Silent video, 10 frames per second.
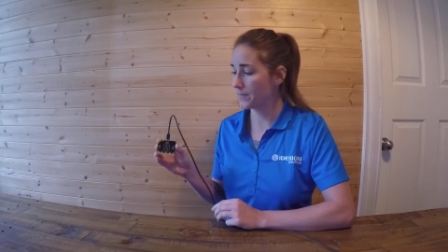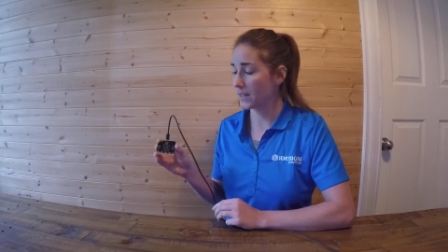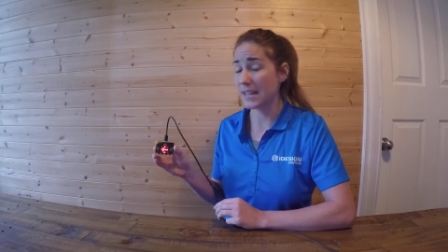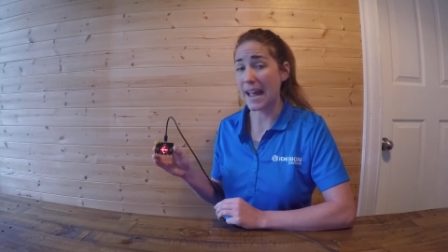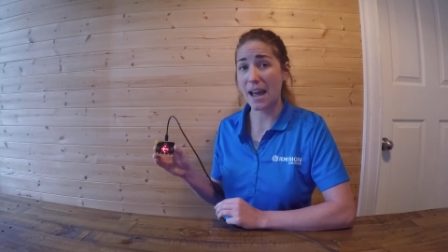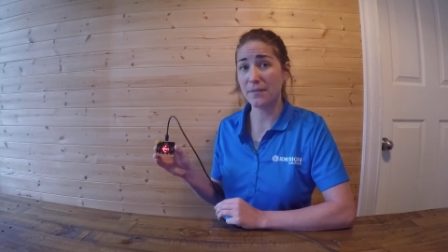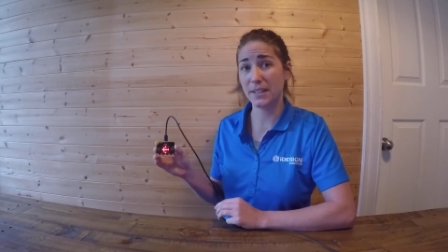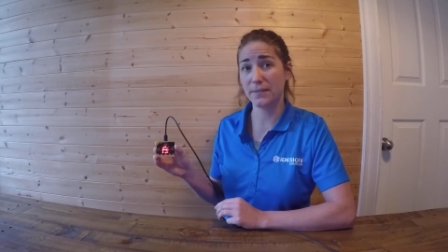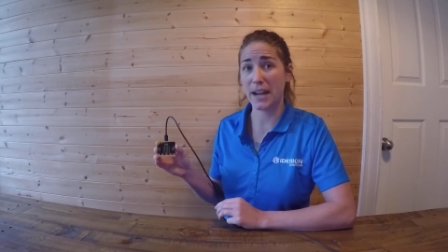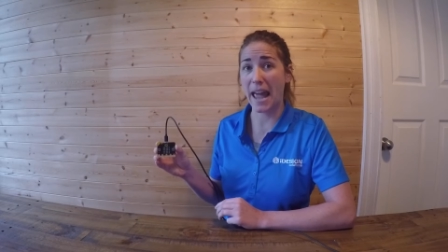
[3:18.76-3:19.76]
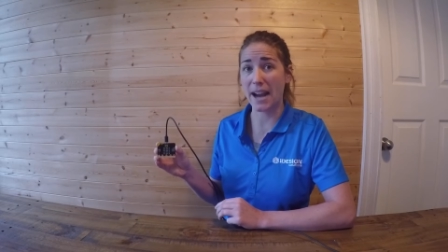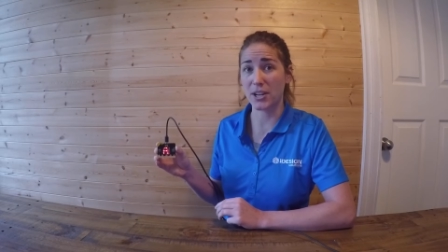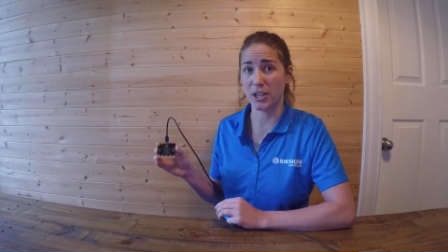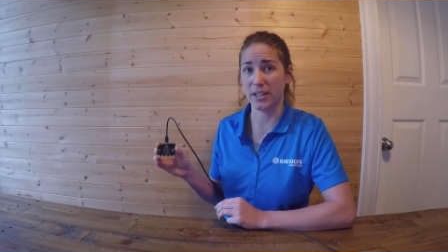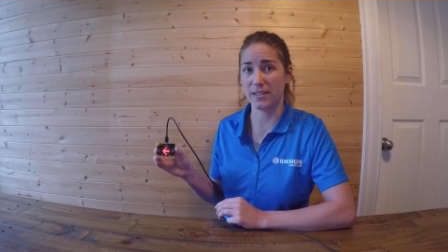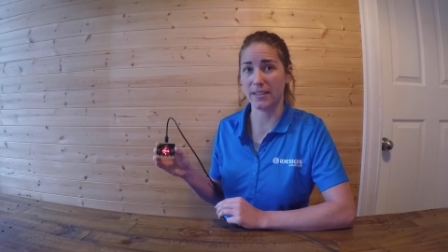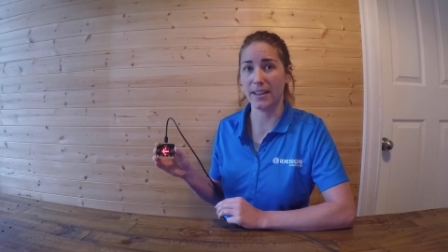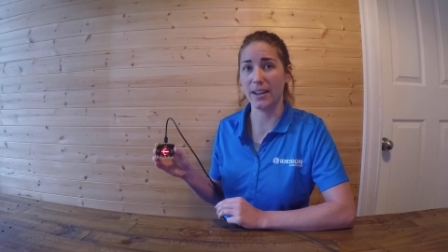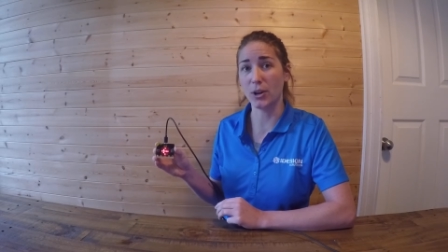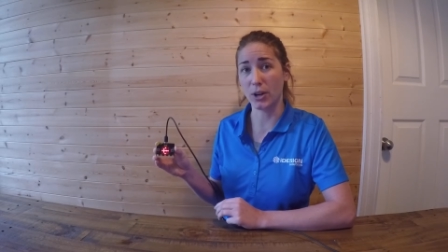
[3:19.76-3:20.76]
to have different actions
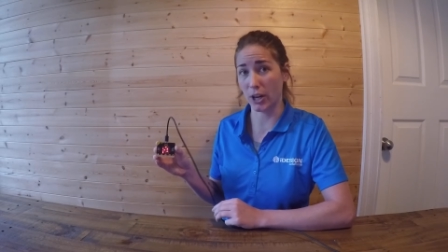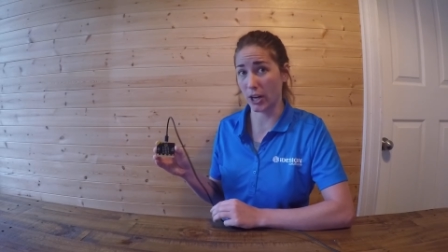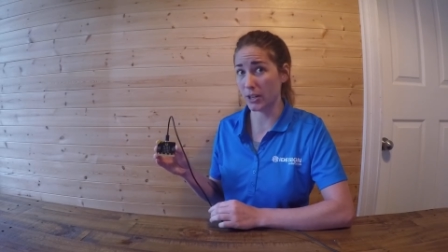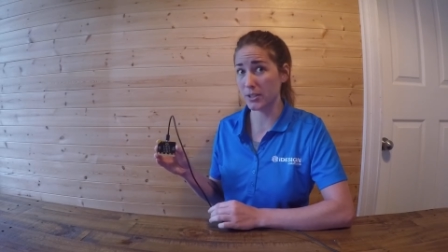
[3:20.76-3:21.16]
occur.